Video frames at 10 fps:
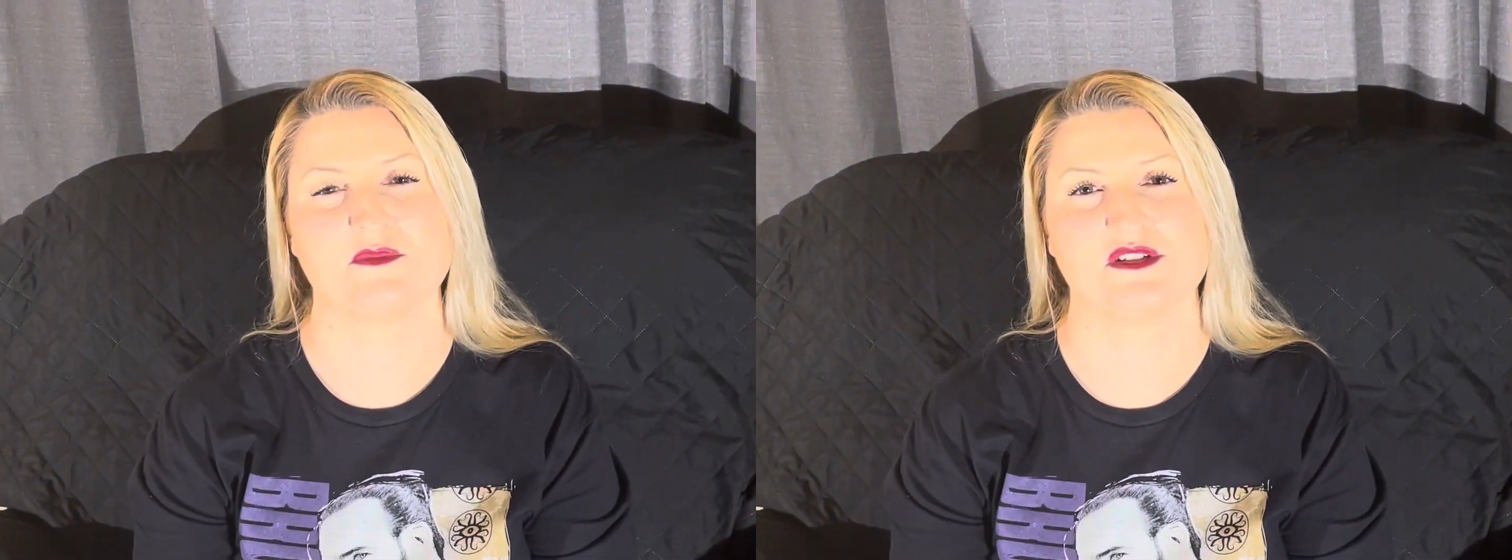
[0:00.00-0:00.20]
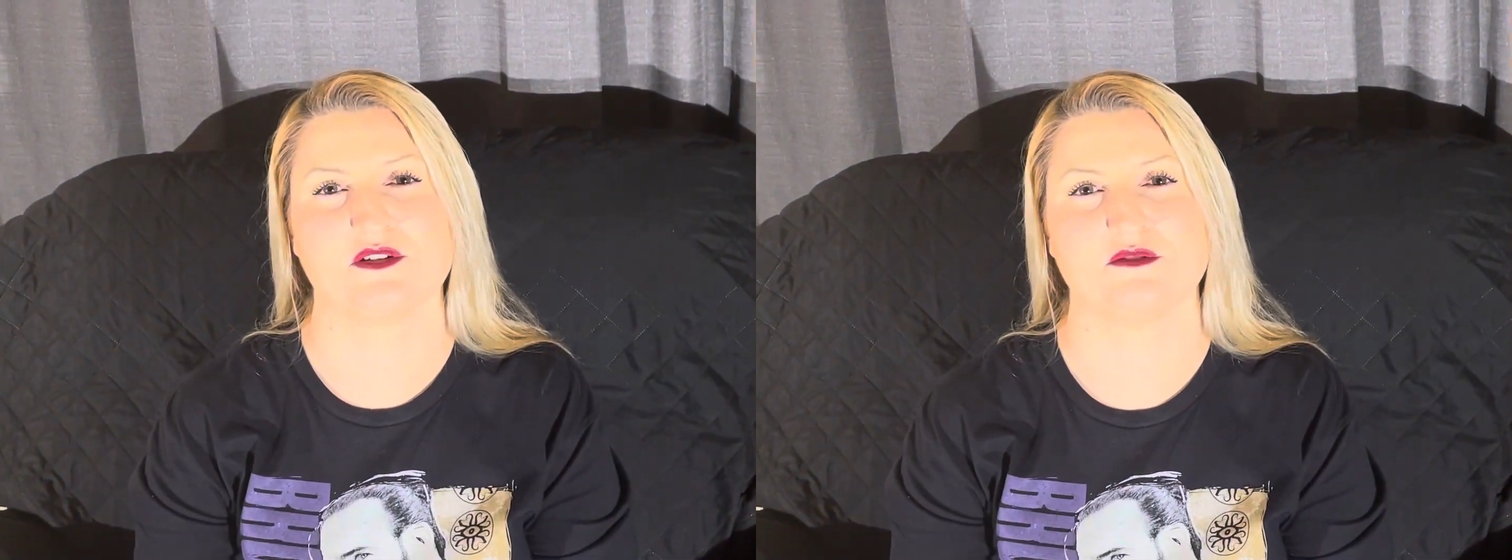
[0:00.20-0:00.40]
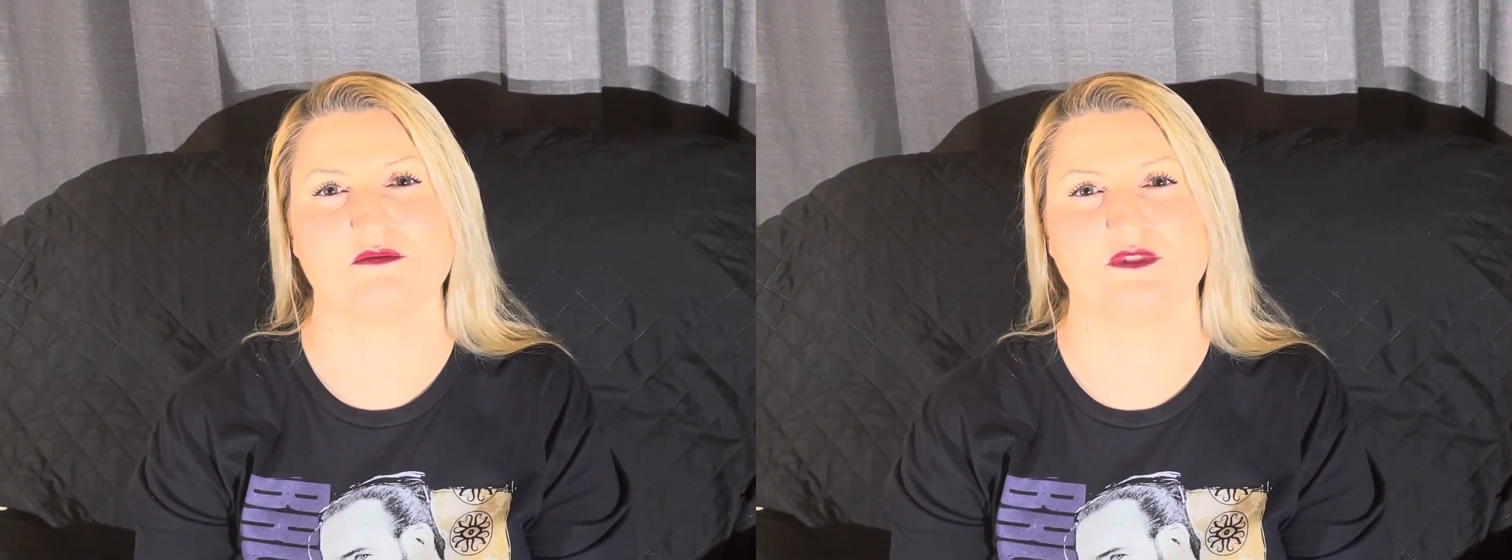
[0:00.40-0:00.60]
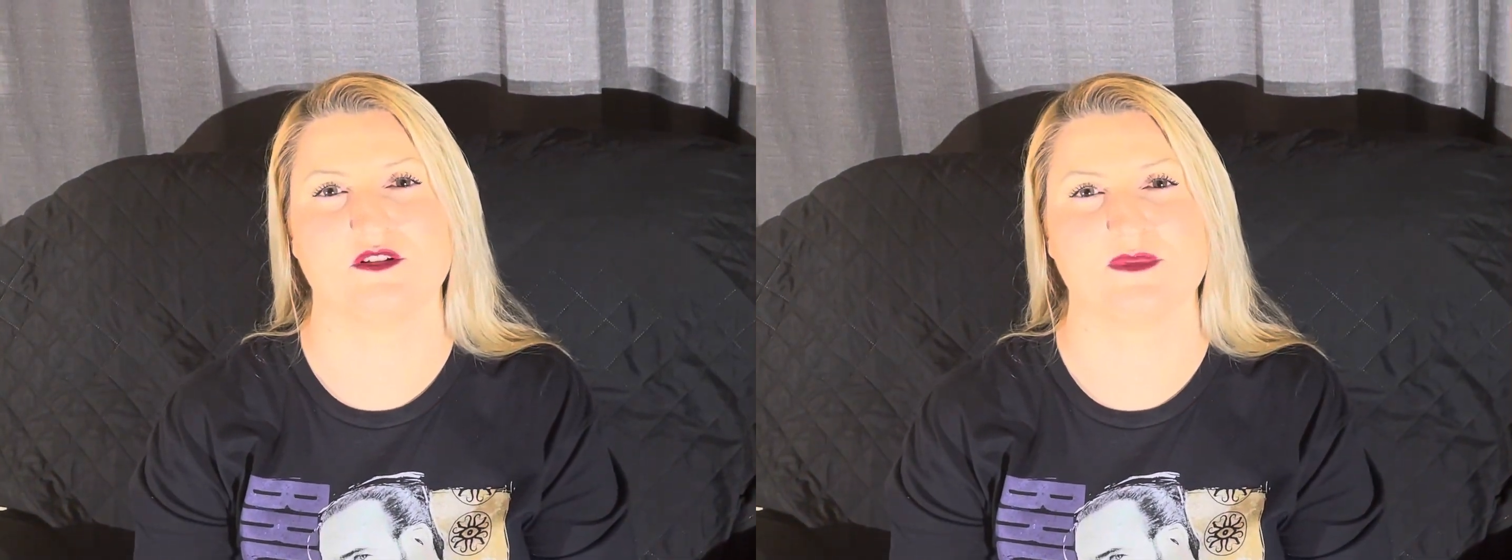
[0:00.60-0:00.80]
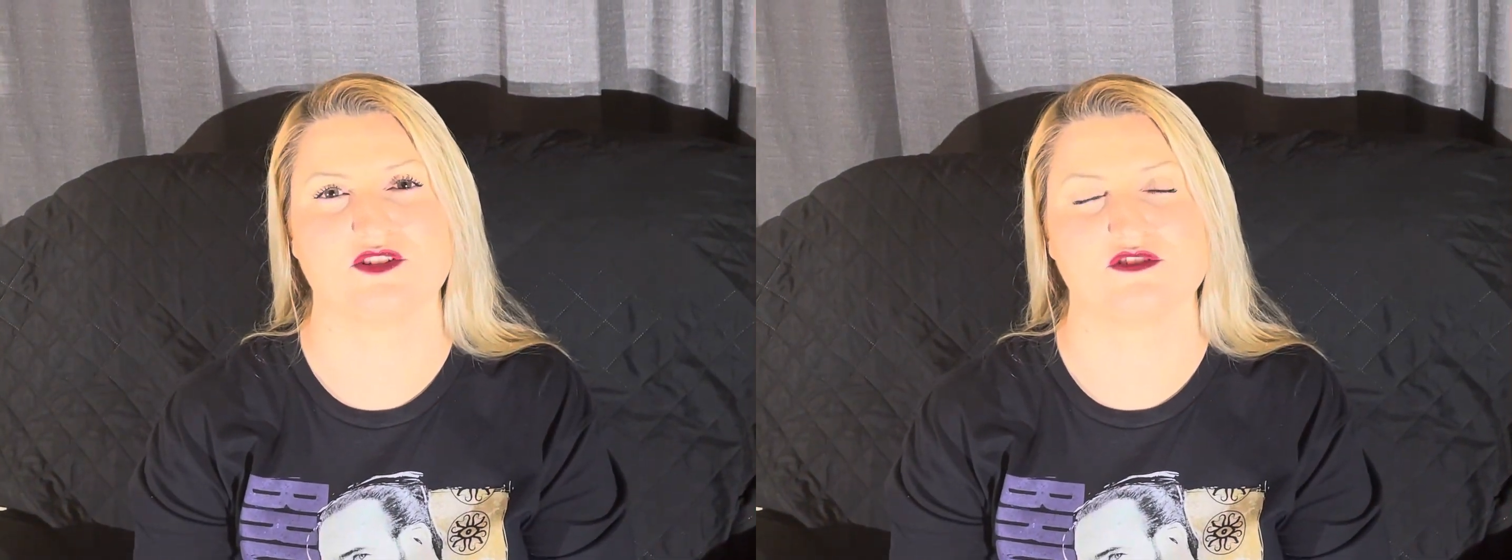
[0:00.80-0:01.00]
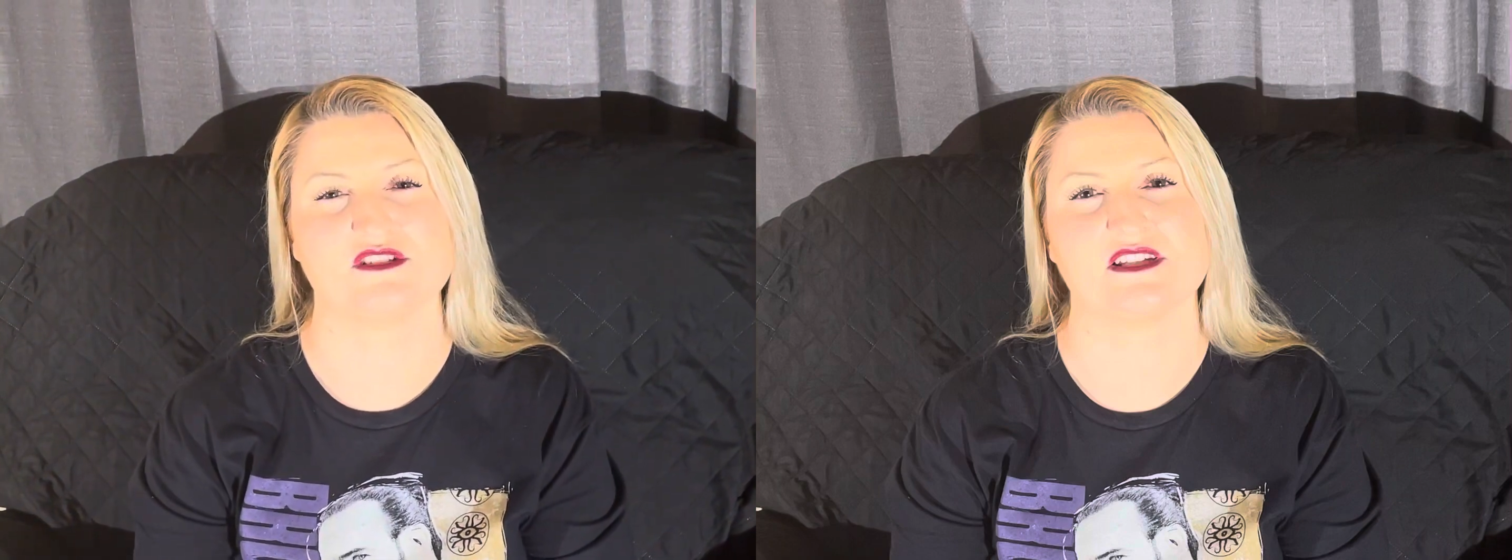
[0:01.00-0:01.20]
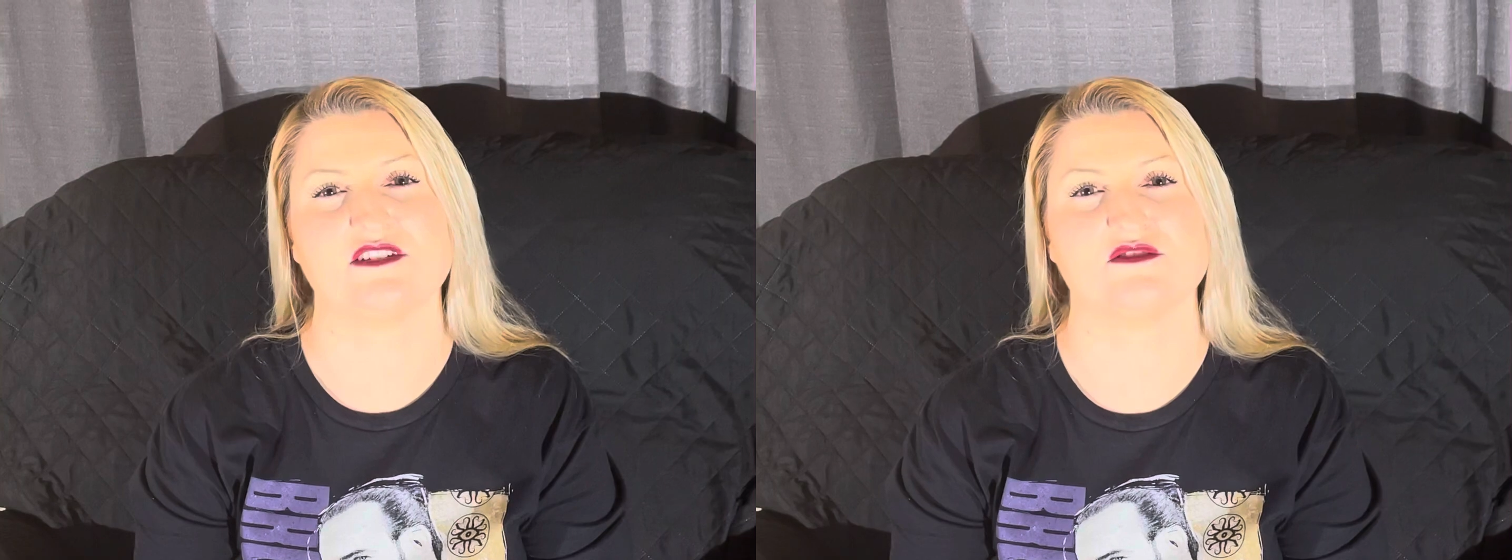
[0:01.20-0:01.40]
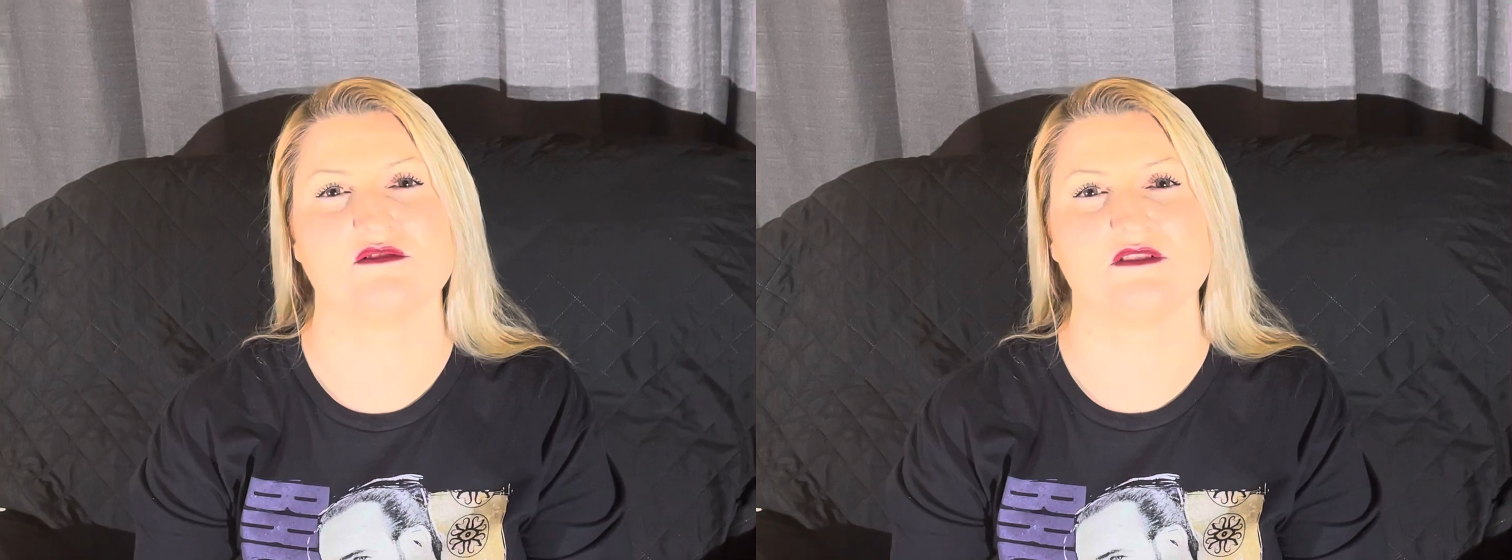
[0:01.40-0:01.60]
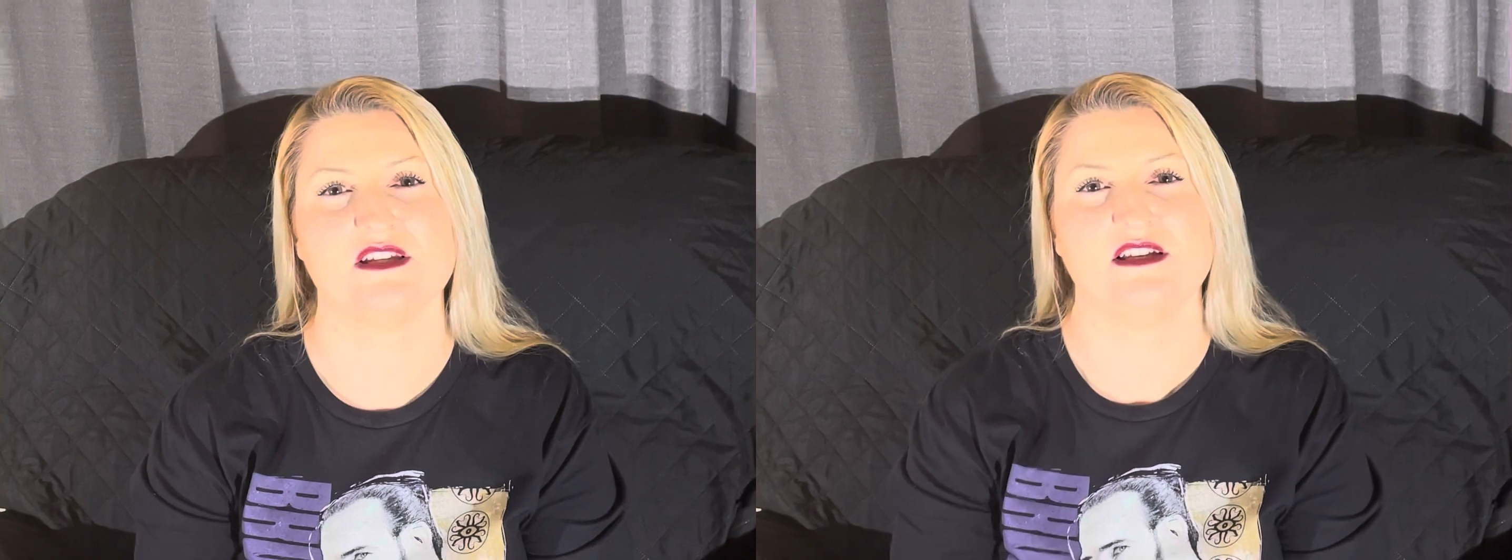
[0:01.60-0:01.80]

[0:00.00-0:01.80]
so make sure you stay tuned,